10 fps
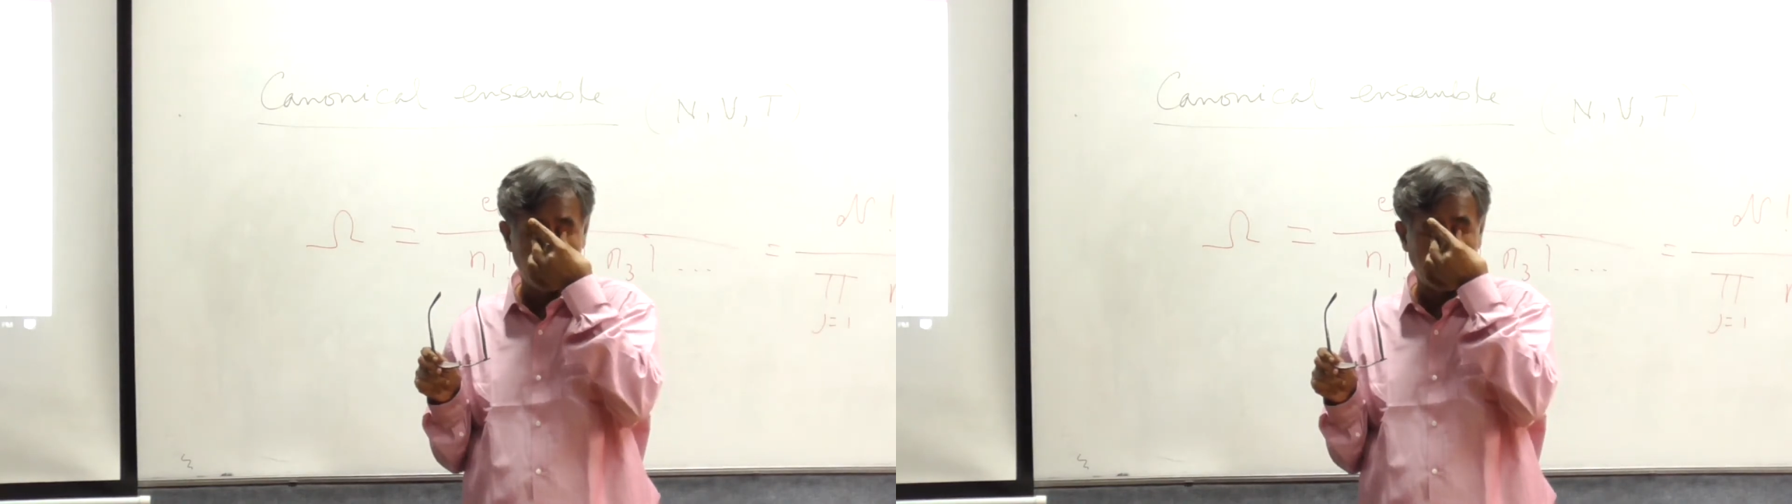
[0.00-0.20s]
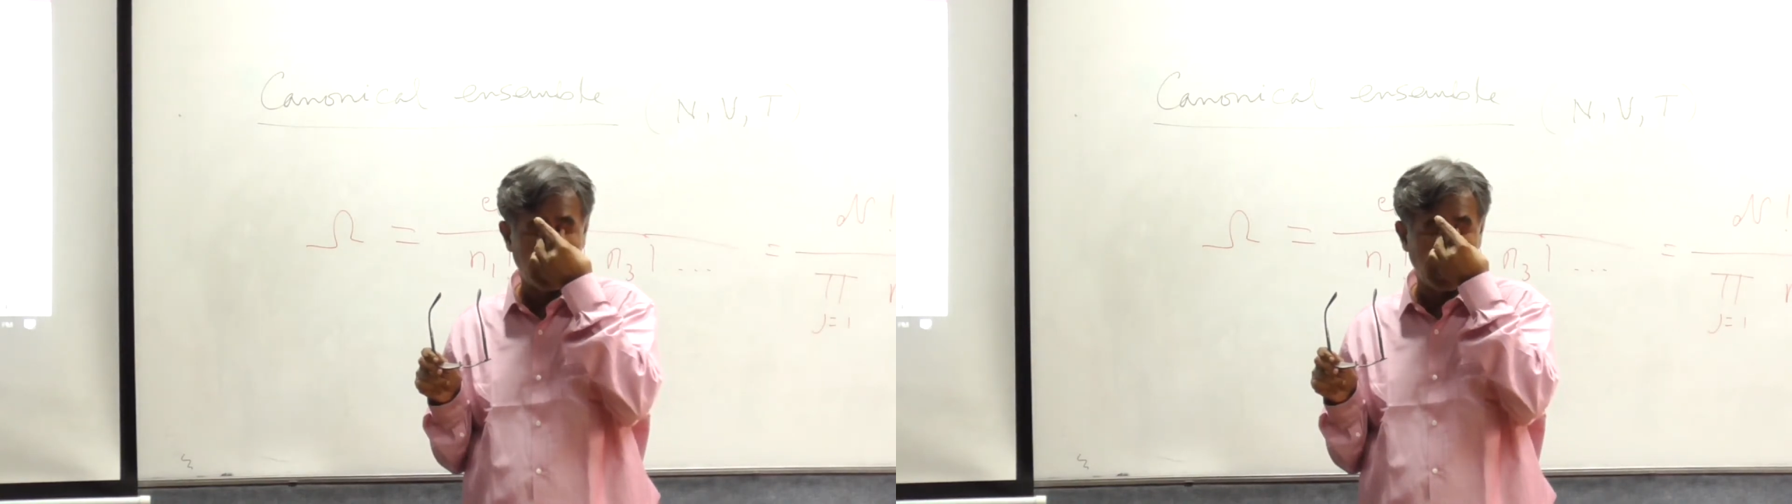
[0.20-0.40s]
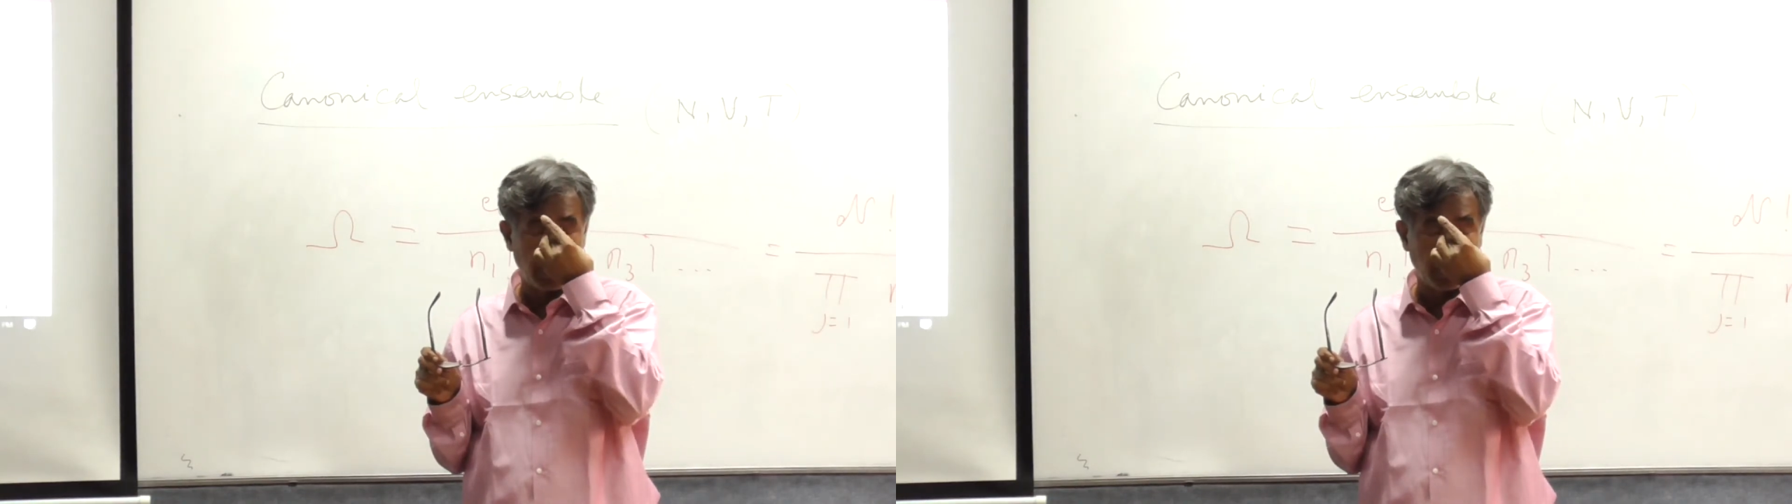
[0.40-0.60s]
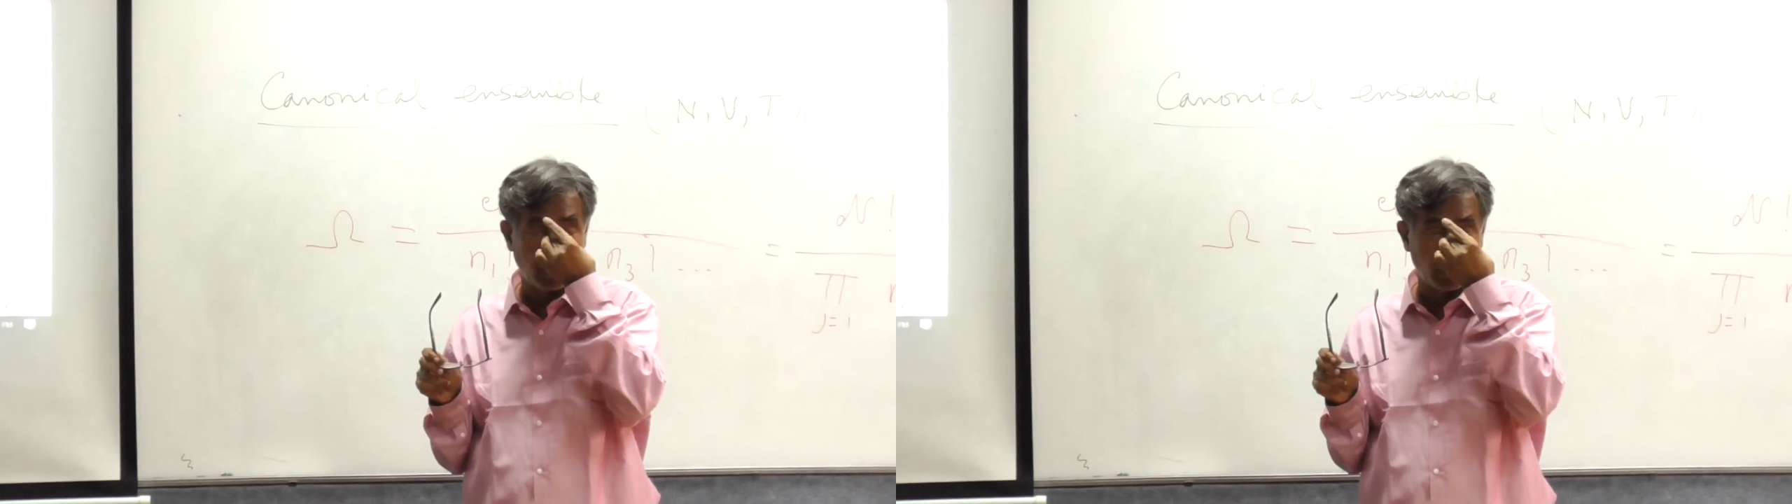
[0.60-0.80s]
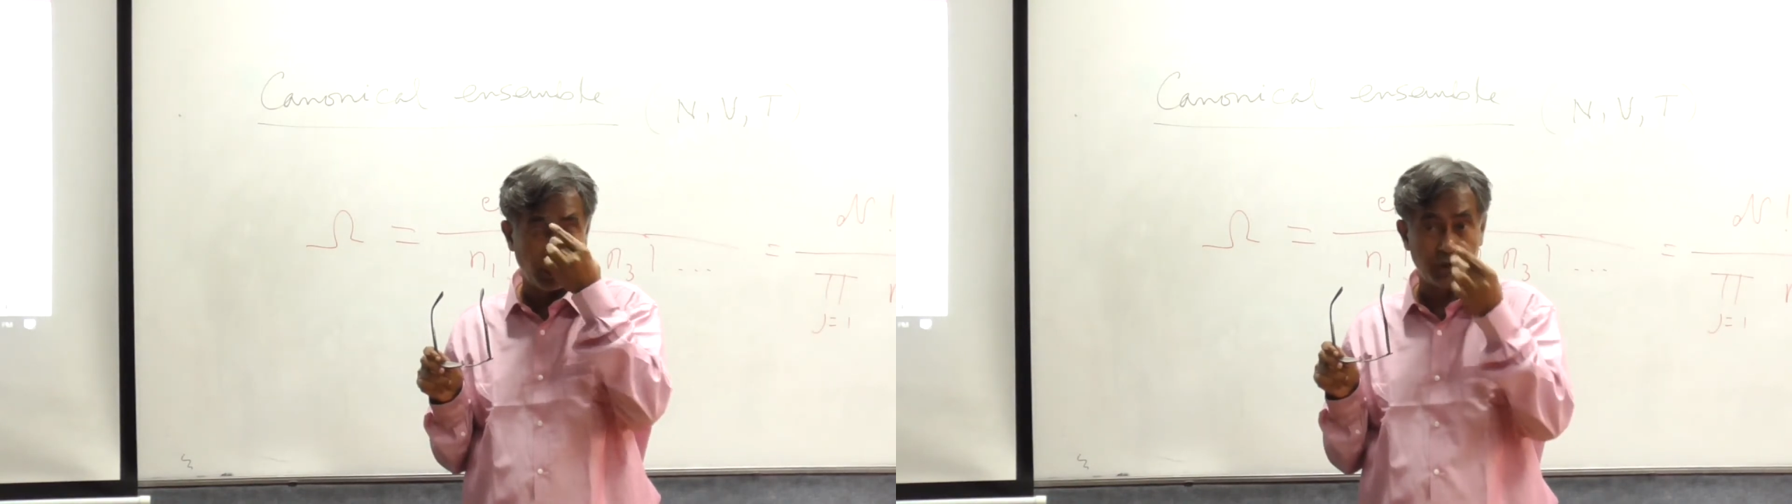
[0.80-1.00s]
thermodynamic
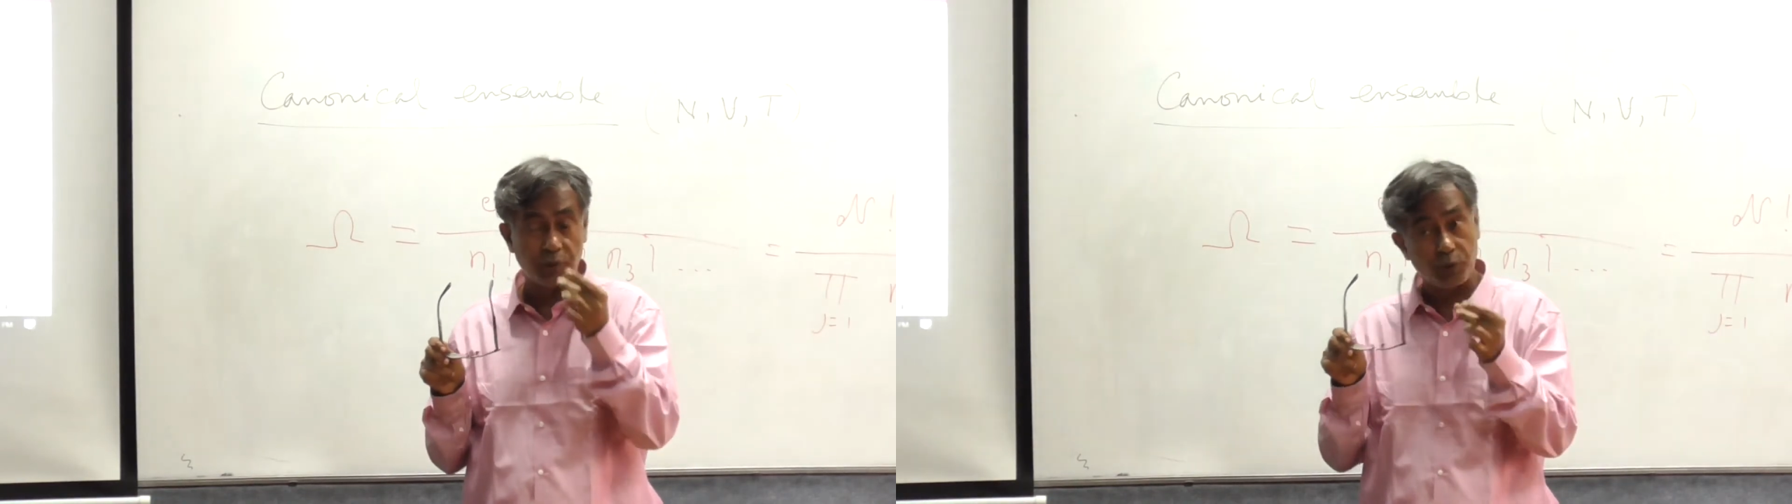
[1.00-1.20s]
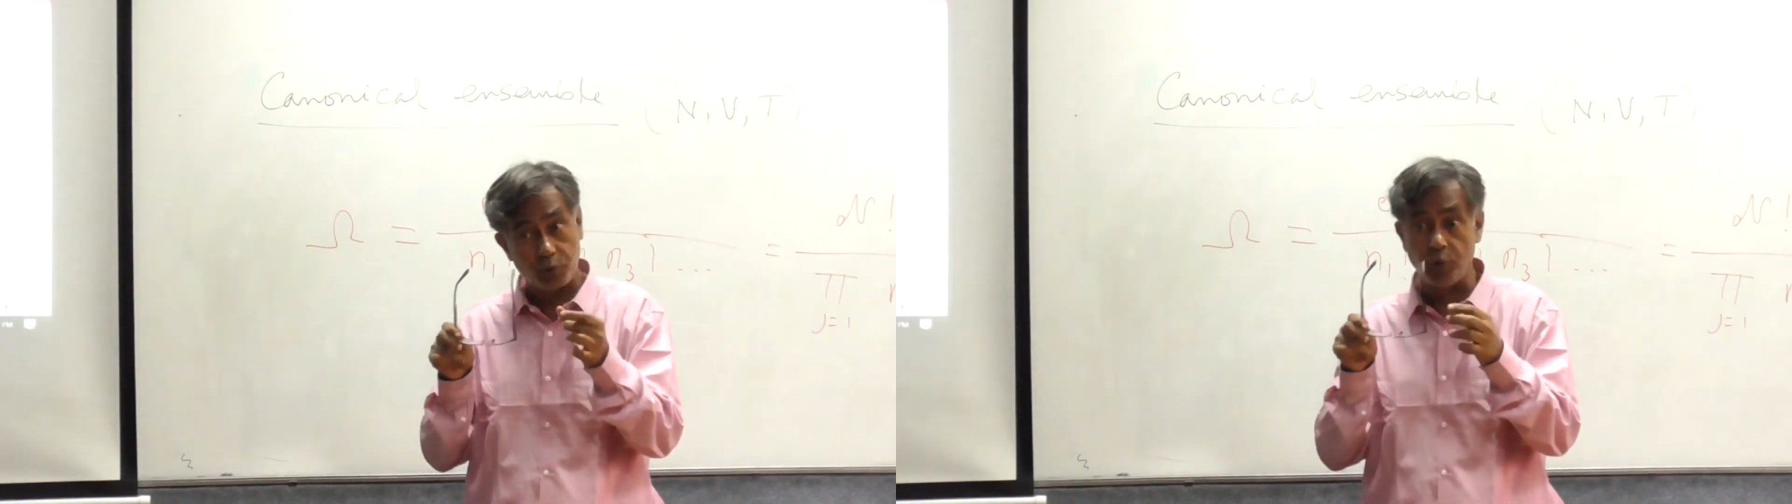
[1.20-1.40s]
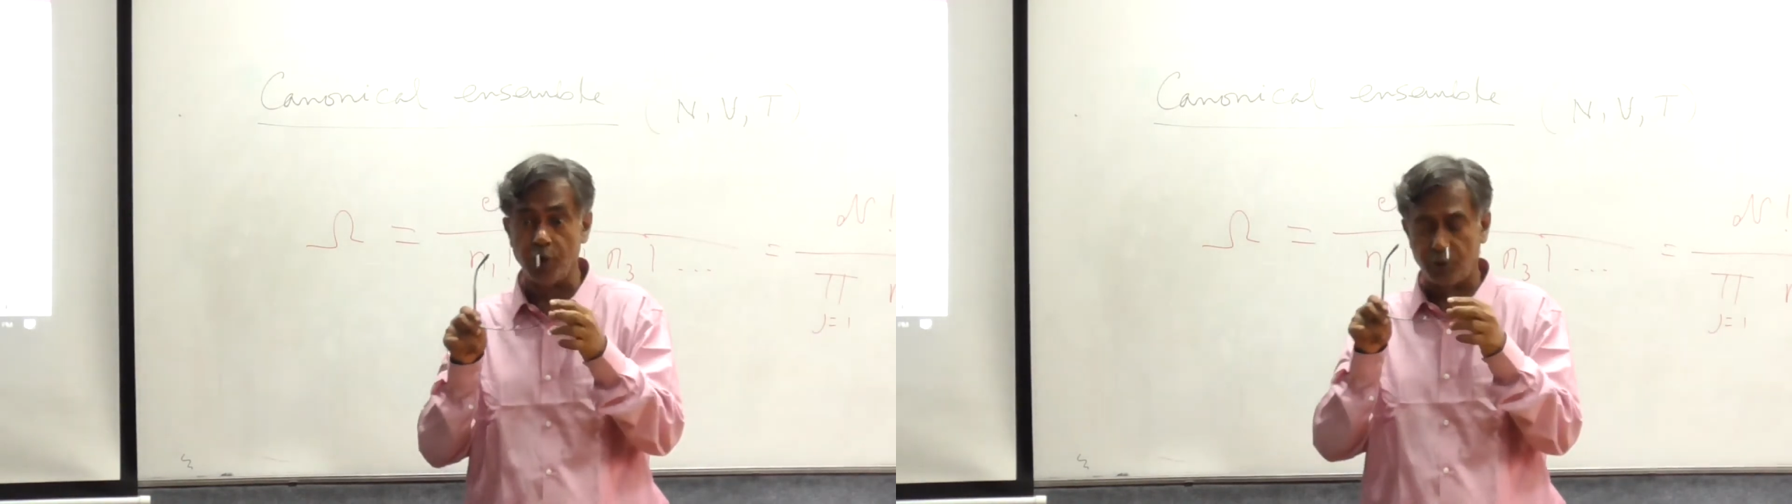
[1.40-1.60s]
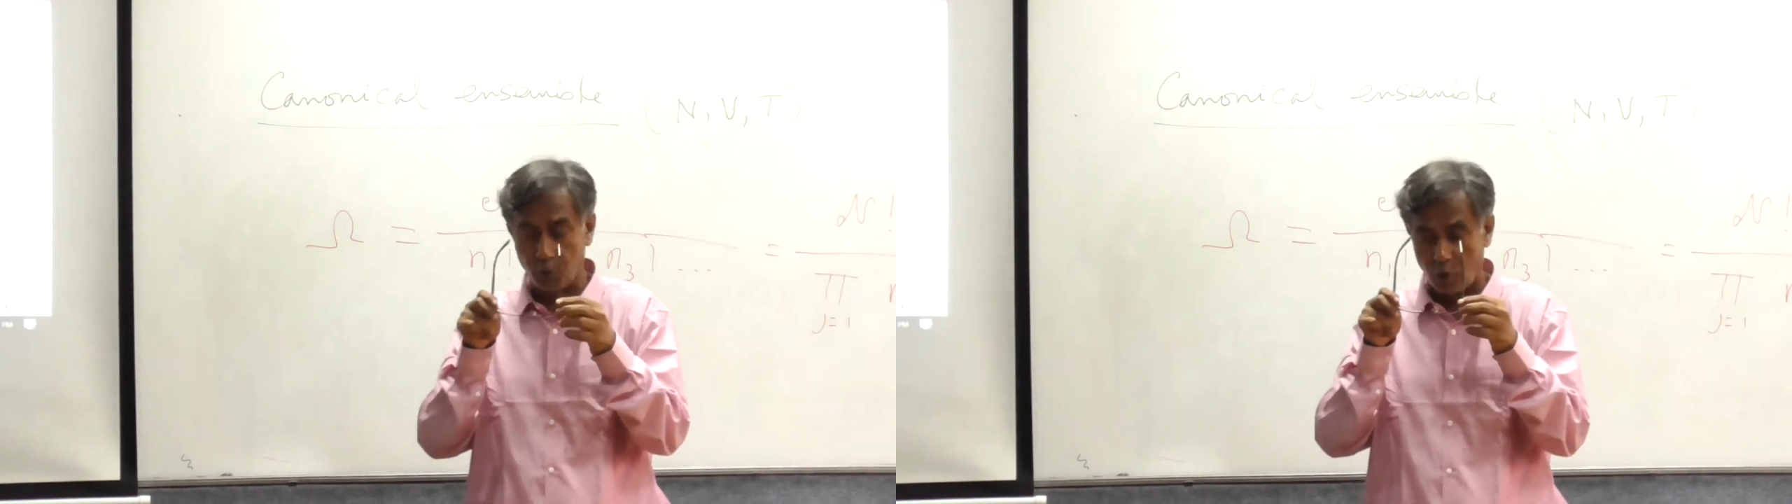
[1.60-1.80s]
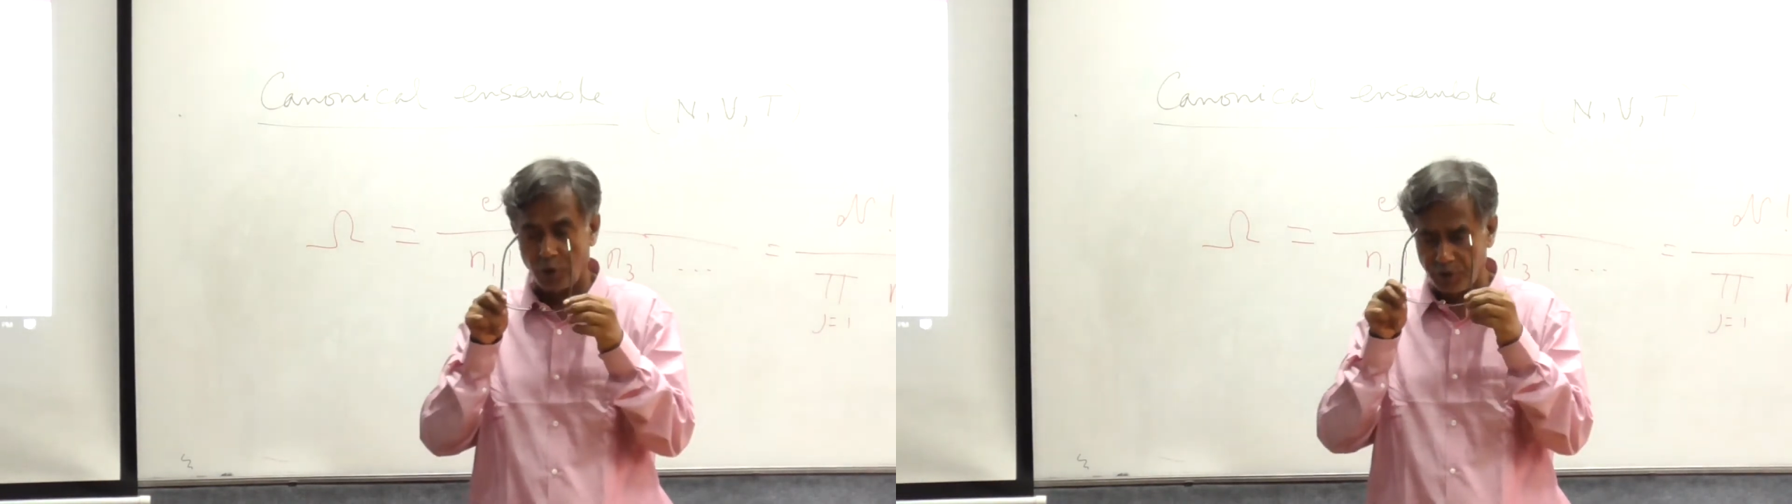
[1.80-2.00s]
formulation which we are
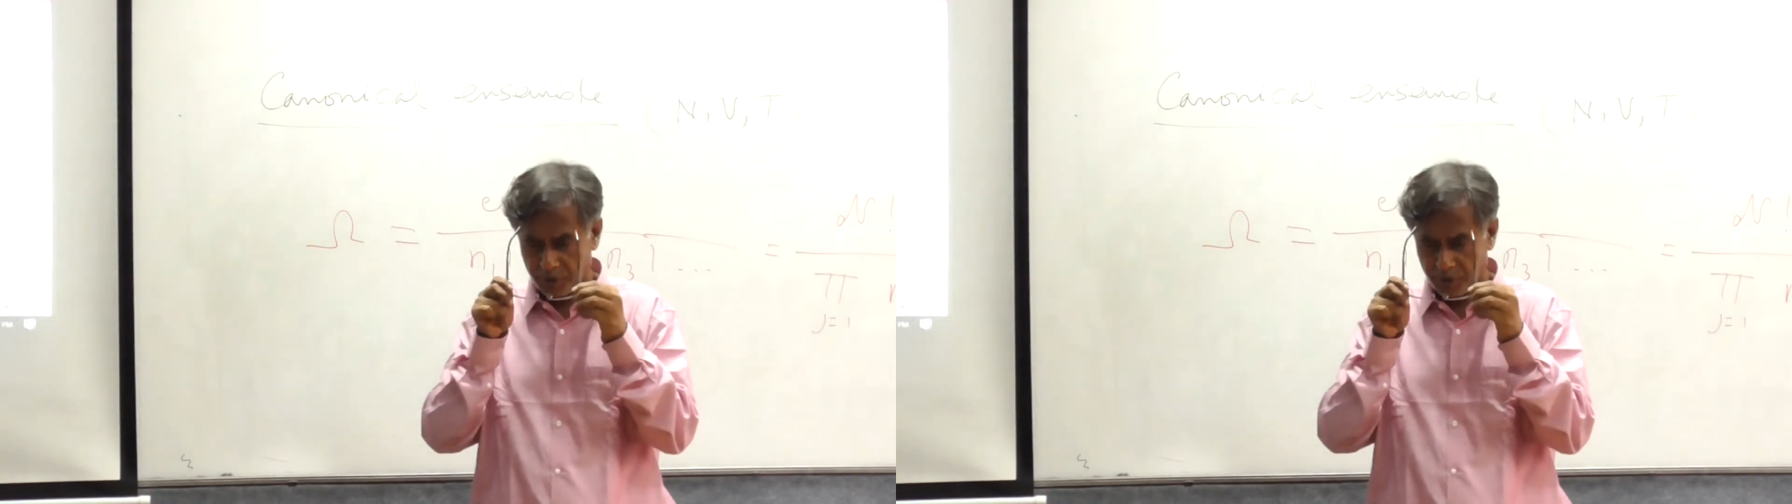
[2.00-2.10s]
taught.